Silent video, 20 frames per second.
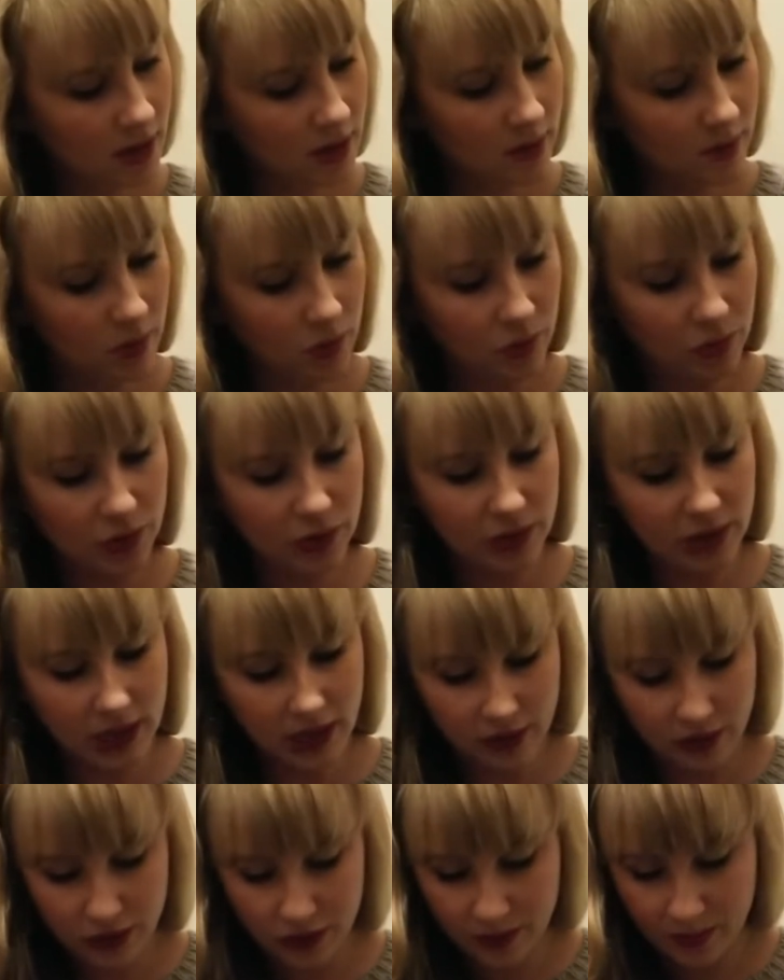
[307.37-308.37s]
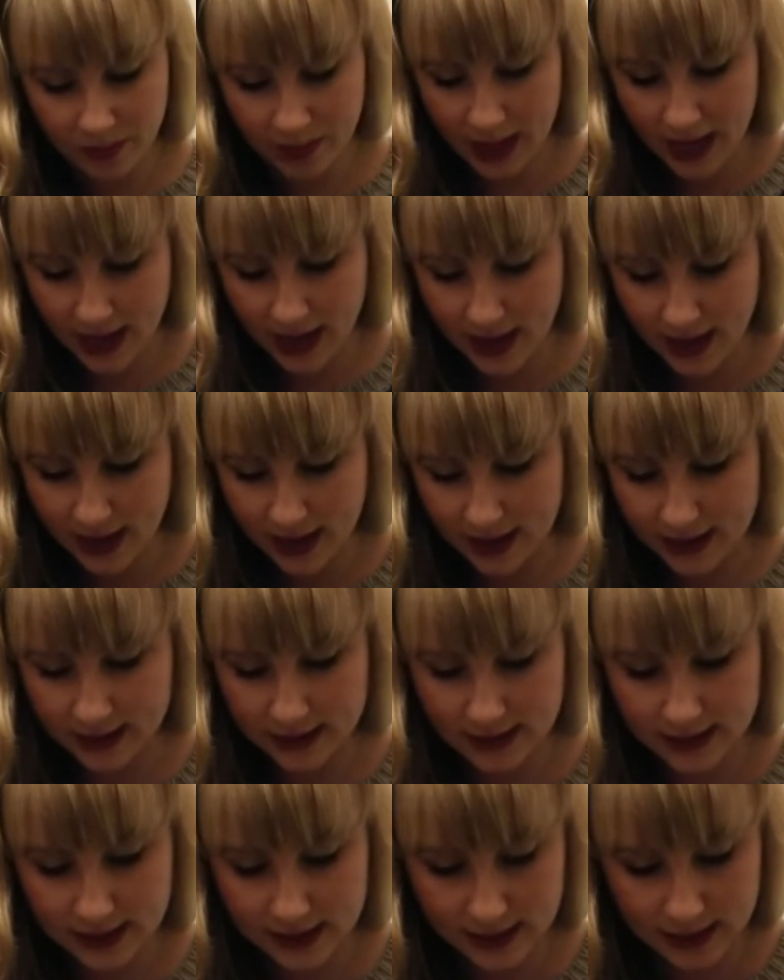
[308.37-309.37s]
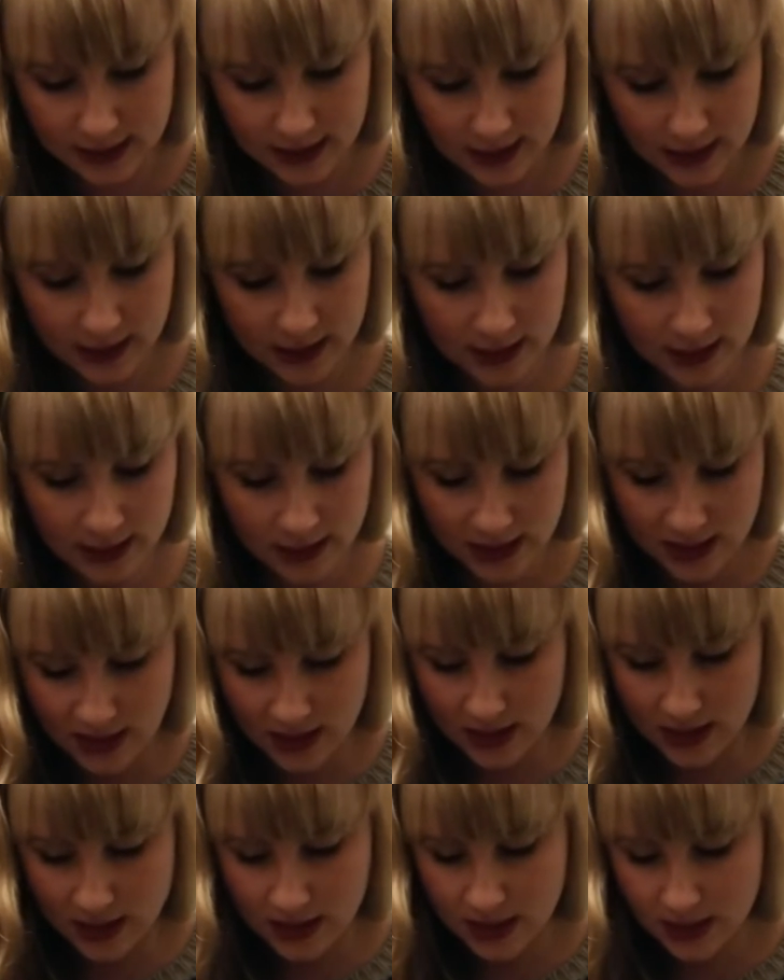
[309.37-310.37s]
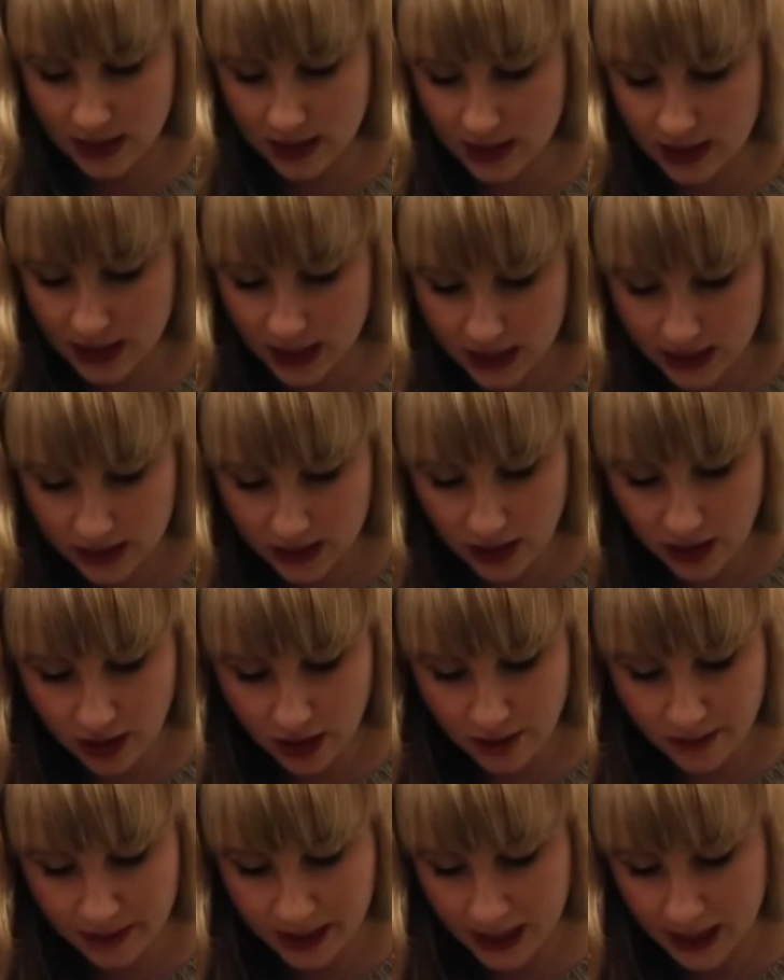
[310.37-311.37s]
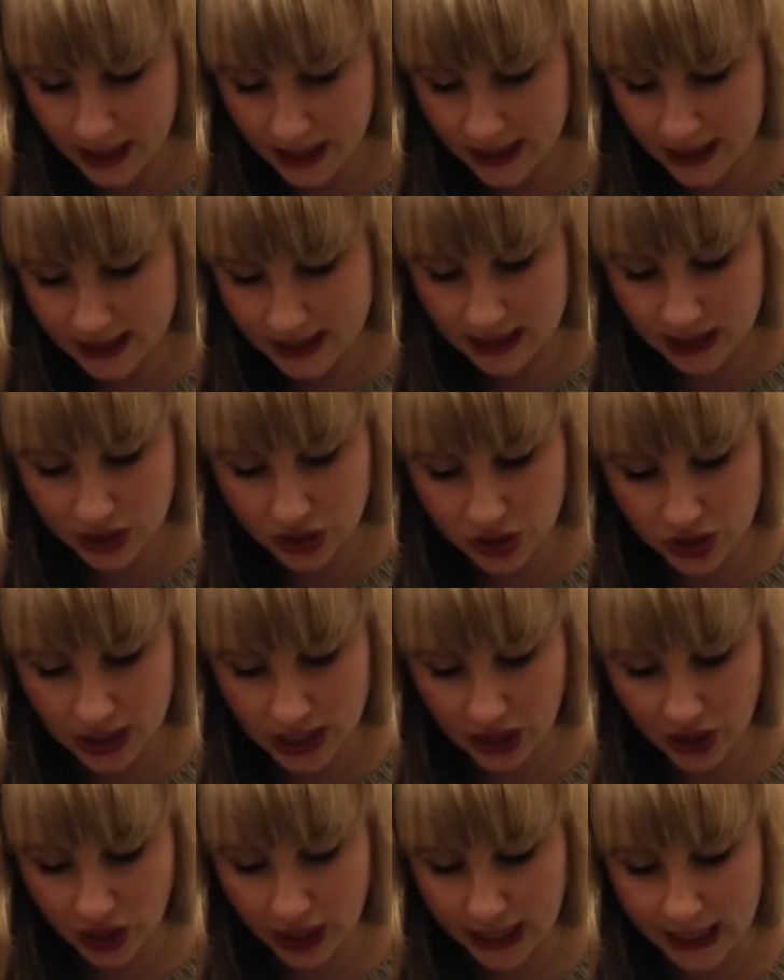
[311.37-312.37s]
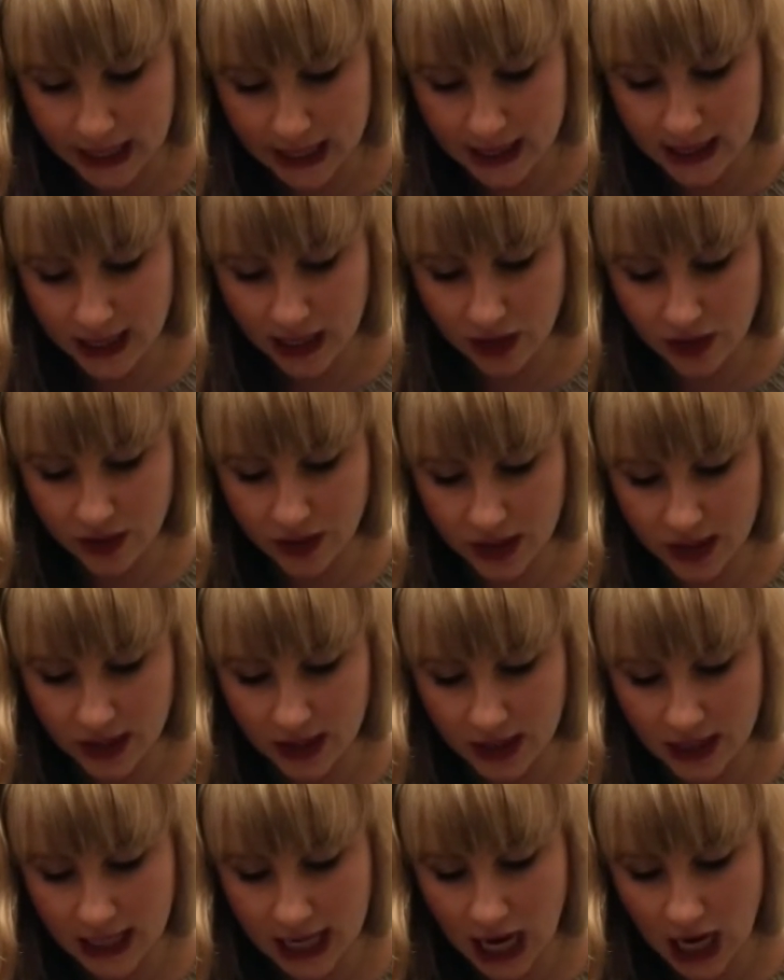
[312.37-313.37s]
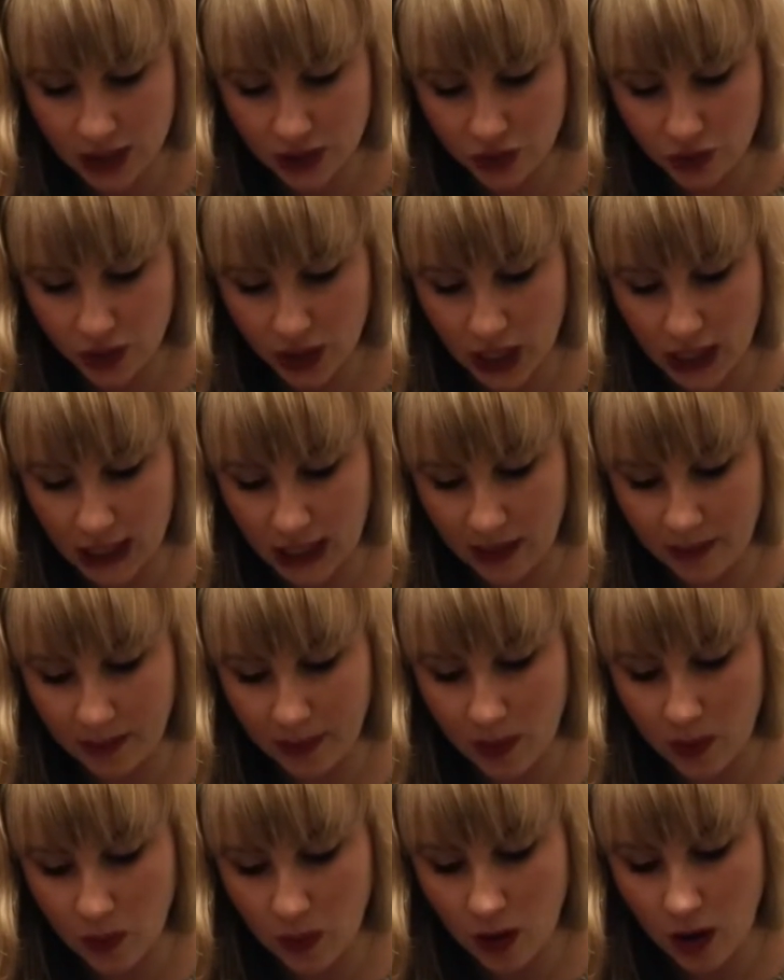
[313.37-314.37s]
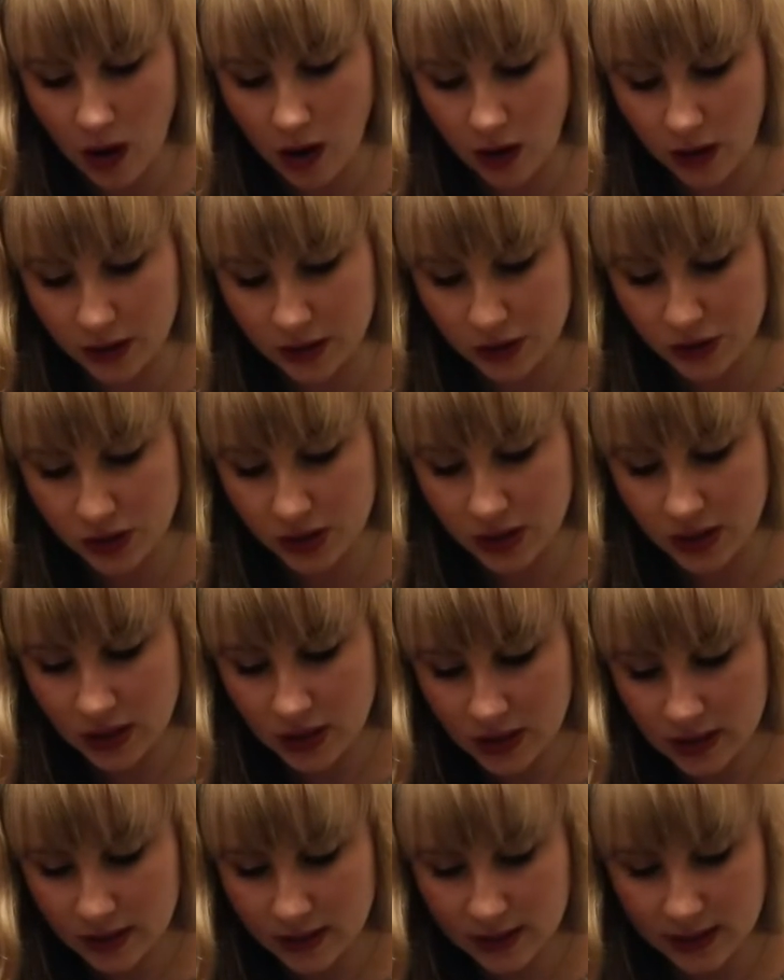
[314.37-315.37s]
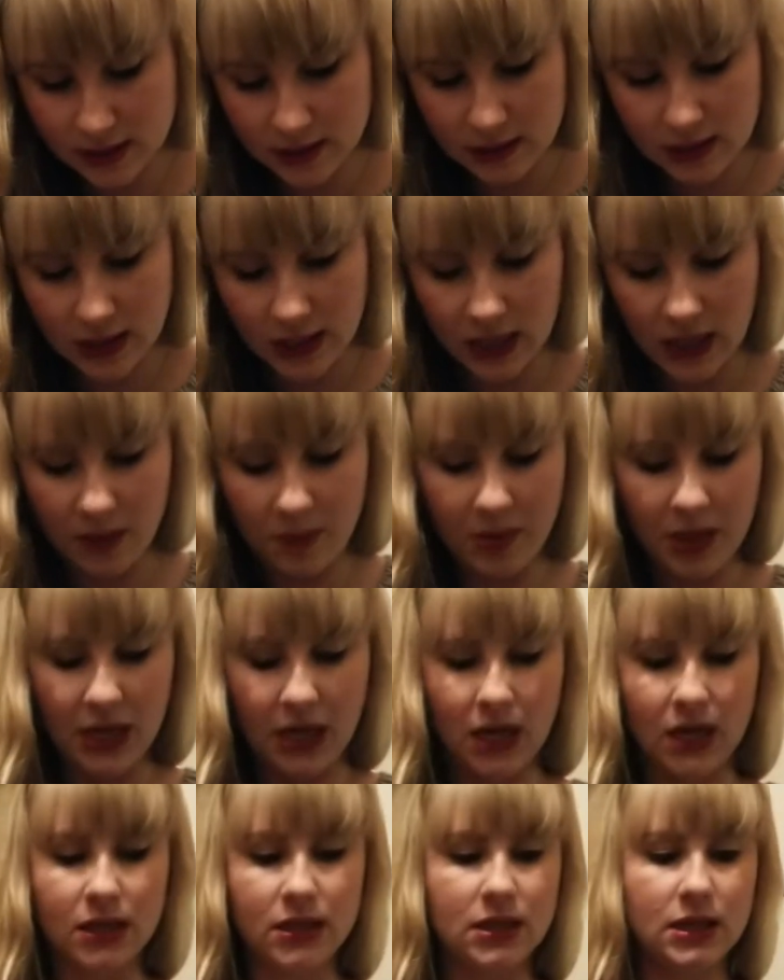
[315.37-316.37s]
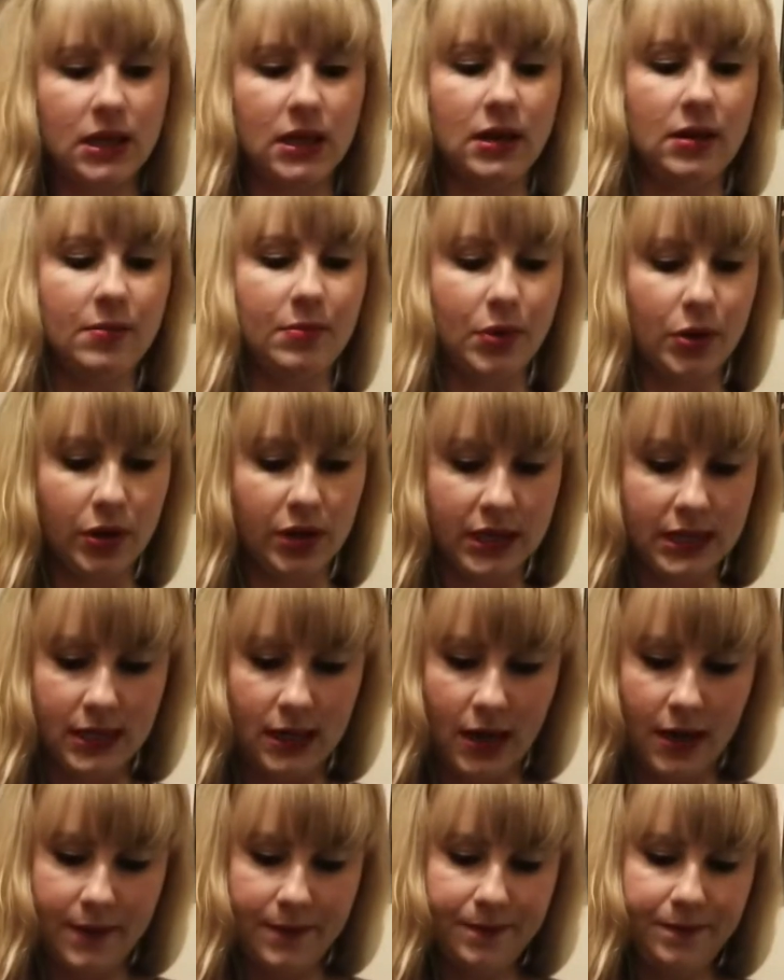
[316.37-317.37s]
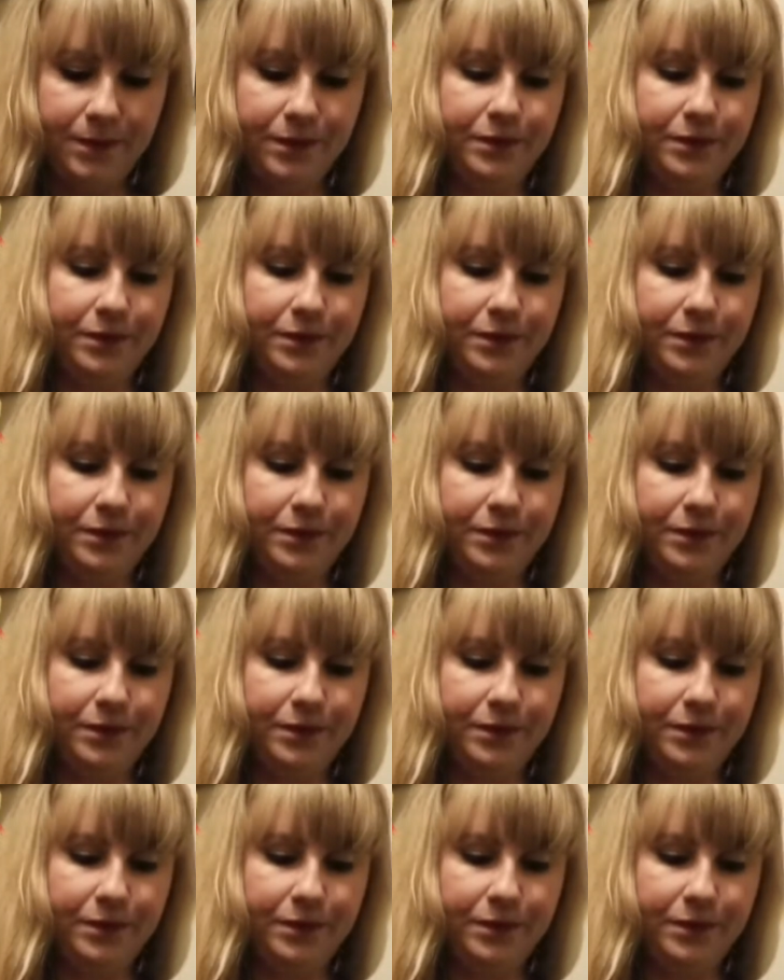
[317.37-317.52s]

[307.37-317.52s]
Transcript: maroon colored pants. These are by Dictionary. They are the Catriana Ponte skinny pant in burgundy.